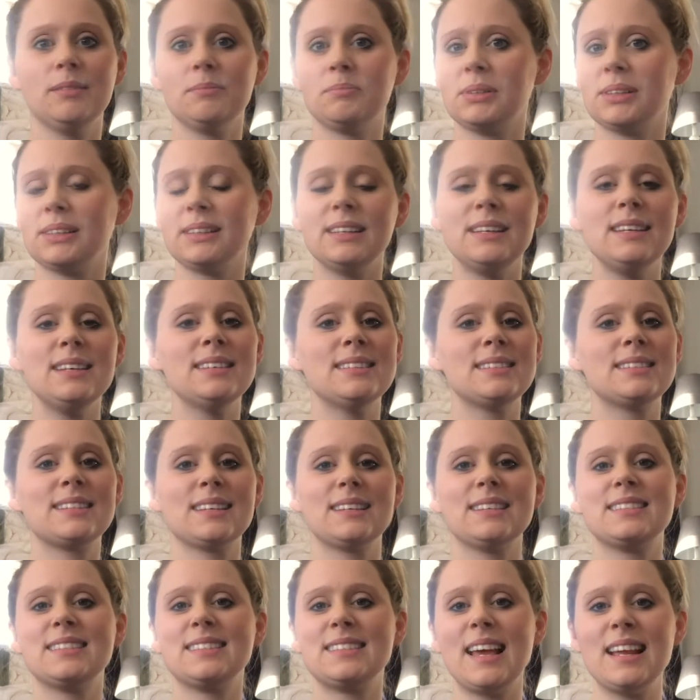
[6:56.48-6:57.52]
Please
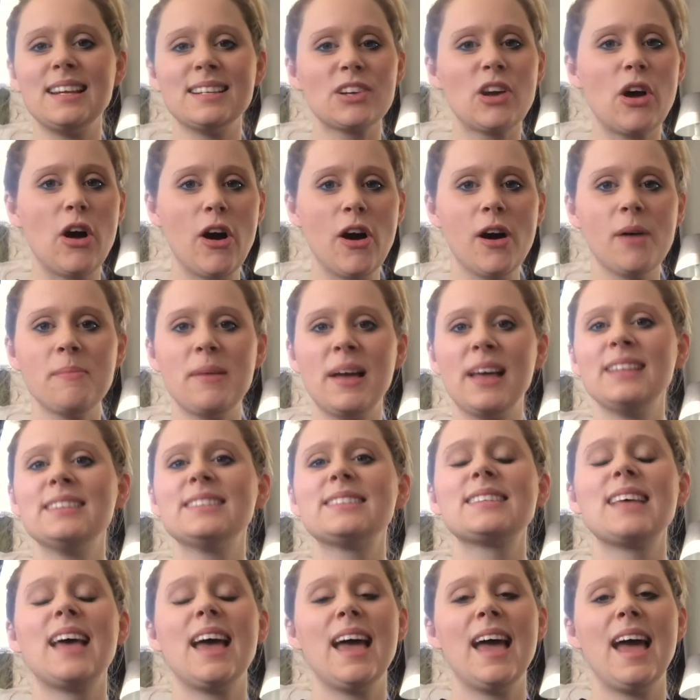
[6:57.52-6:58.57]
send
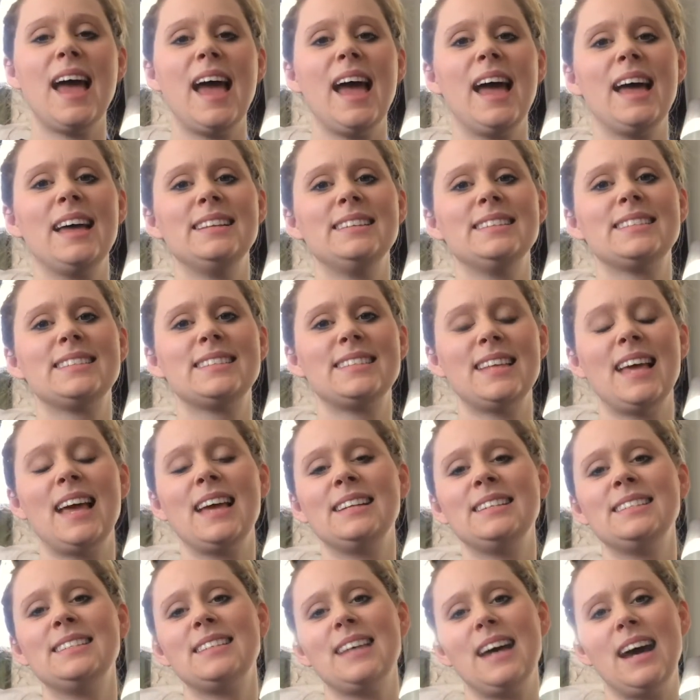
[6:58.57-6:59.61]
comments and
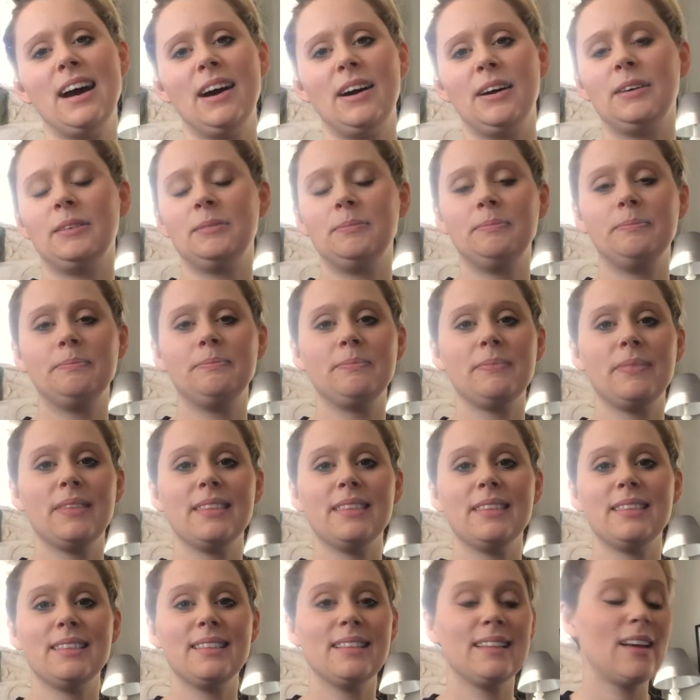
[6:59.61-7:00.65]
send
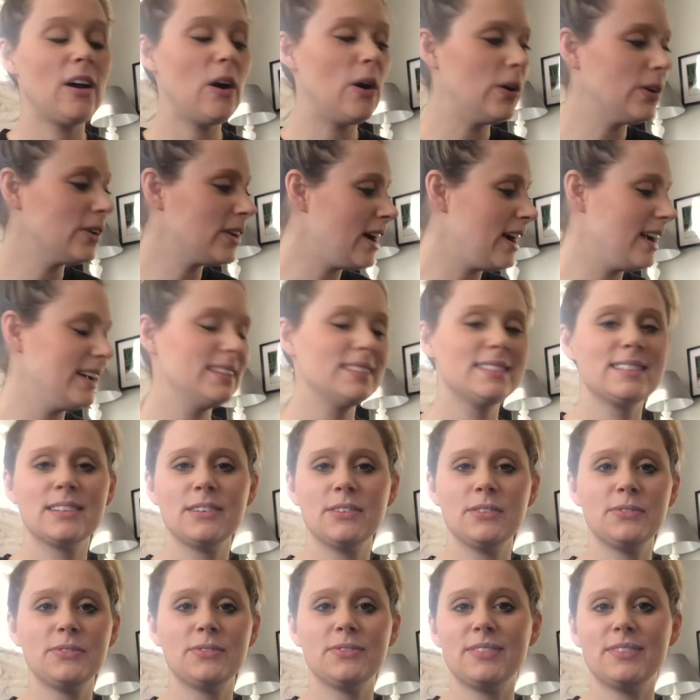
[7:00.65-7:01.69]
all kinds of